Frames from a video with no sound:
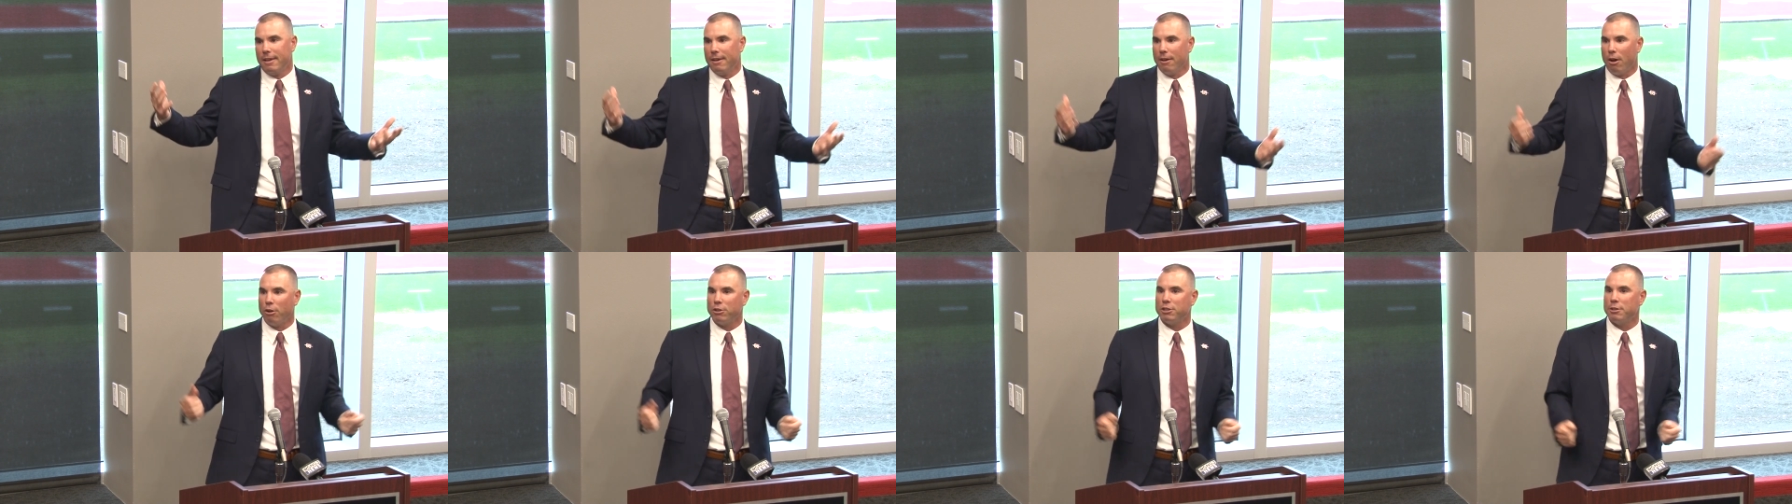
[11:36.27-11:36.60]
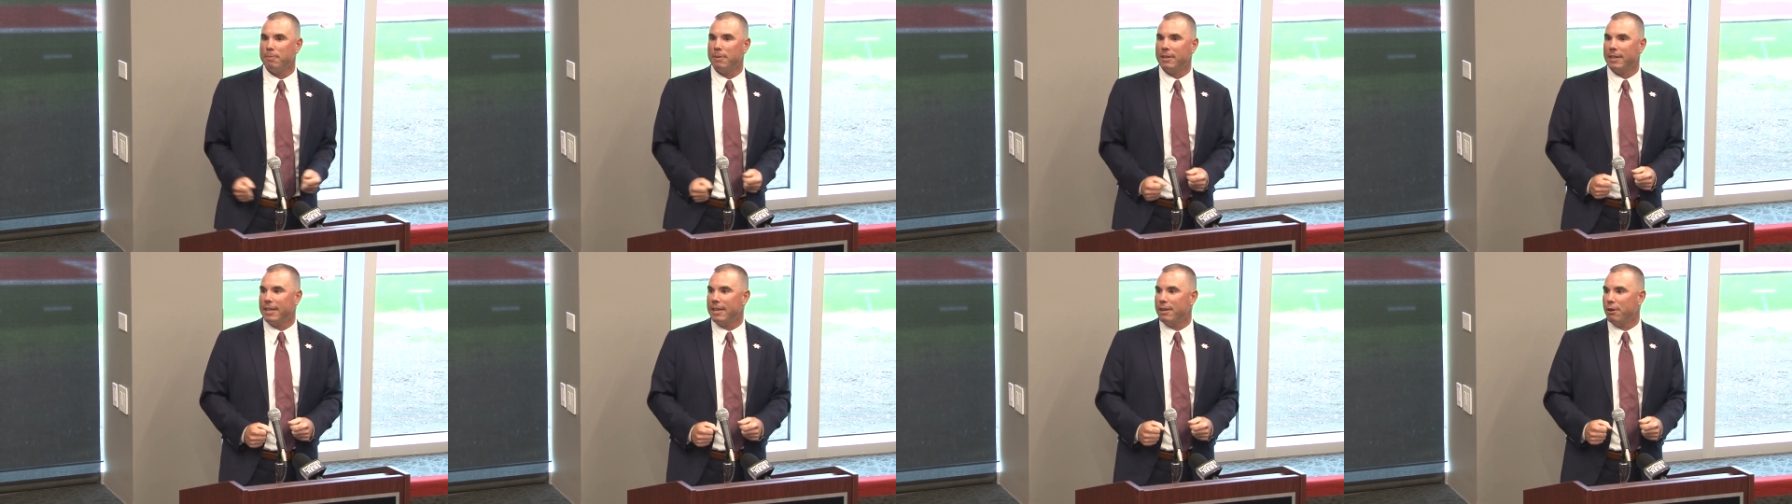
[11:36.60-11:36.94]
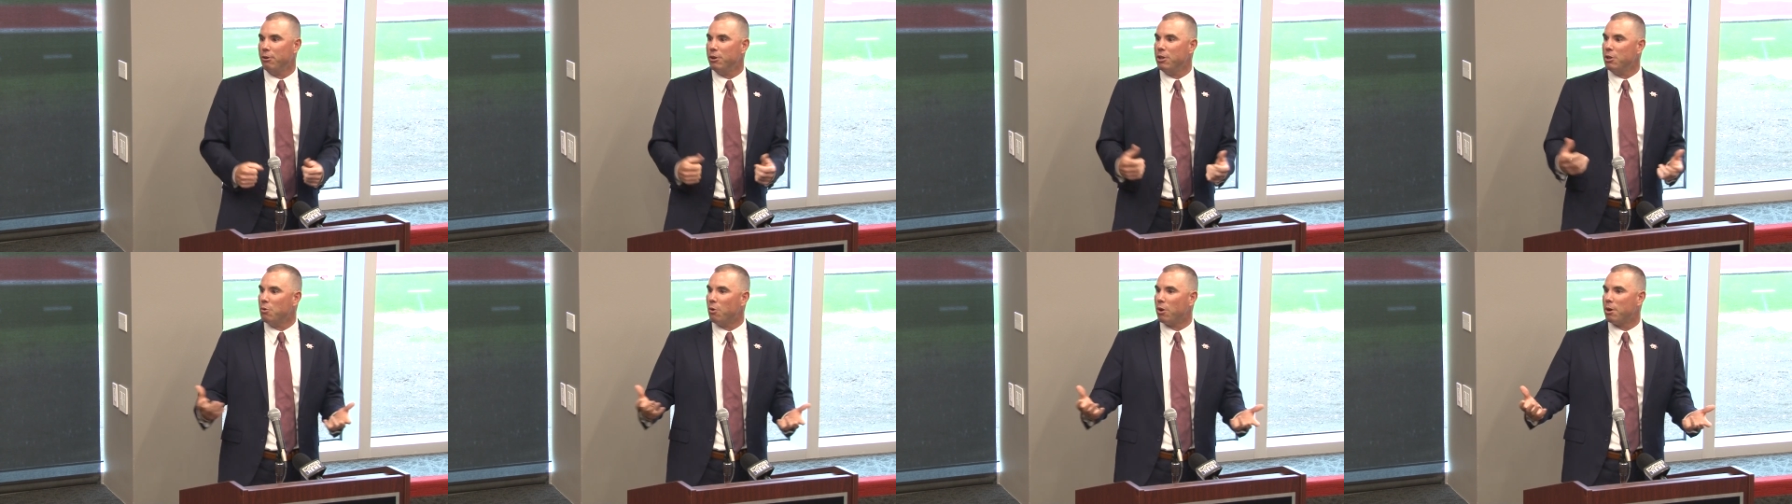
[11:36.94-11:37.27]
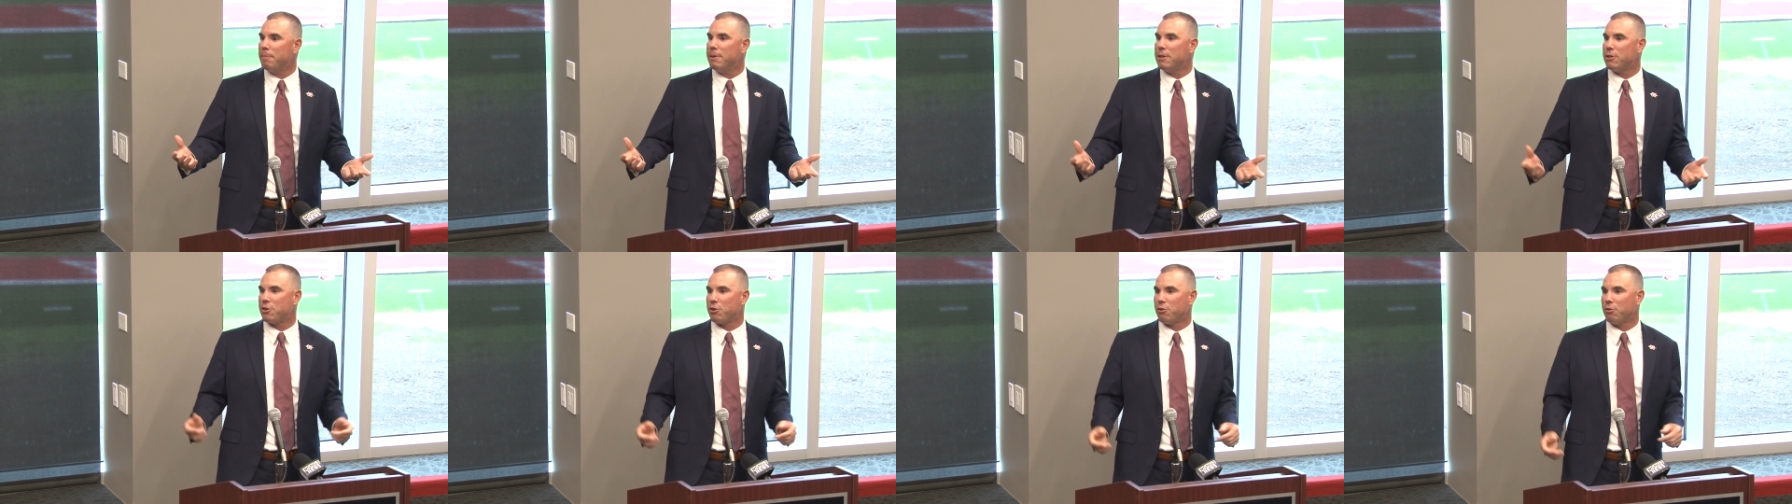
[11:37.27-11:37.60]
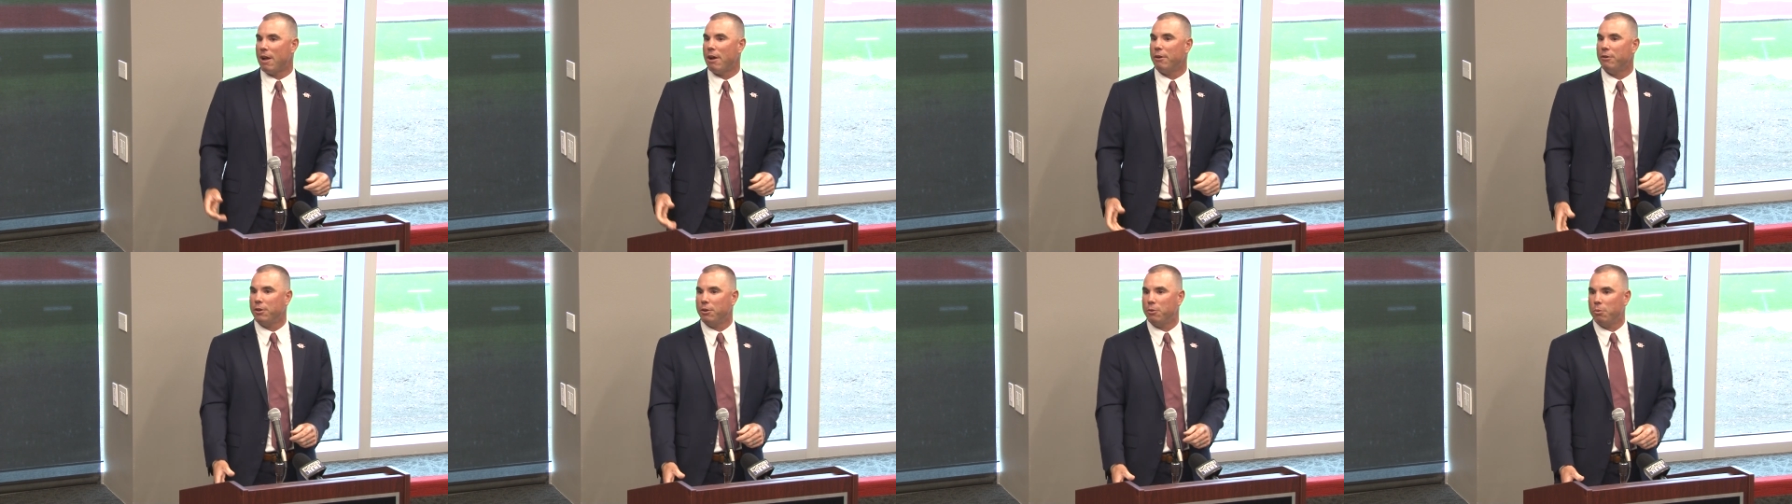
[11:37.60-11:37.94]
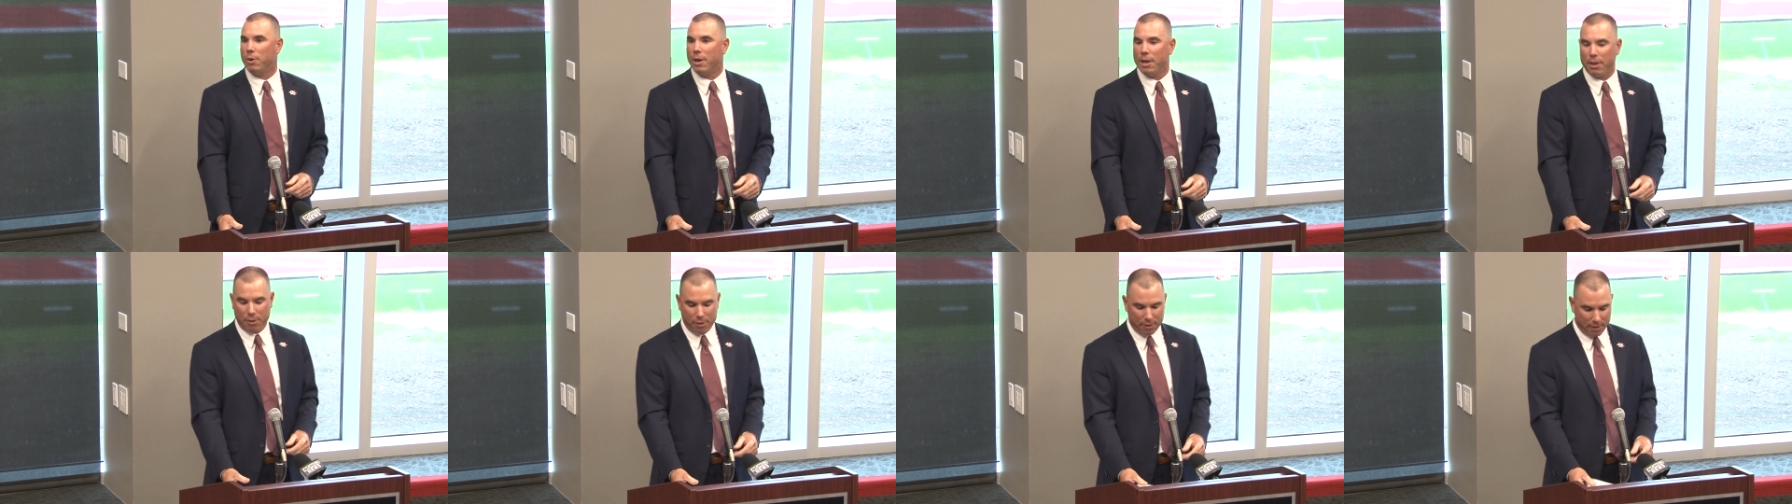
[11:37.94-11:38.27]
ultimately, who do you want to be surrounded
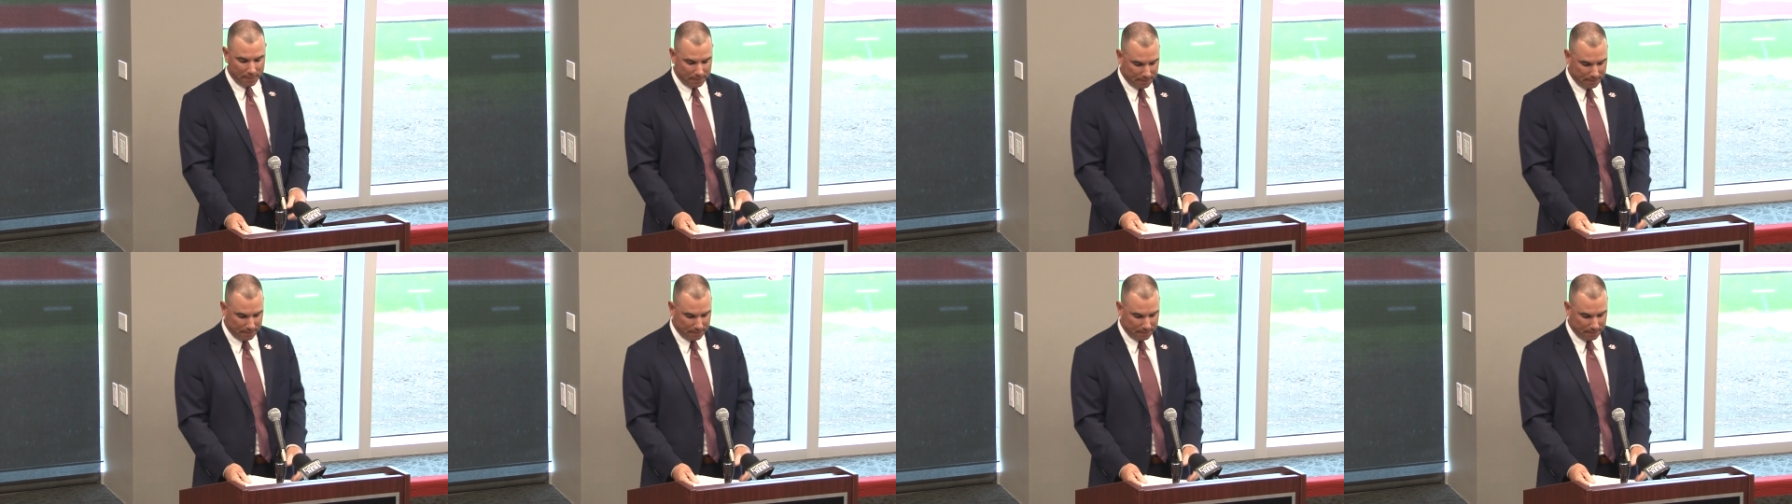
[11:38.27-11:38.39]
with?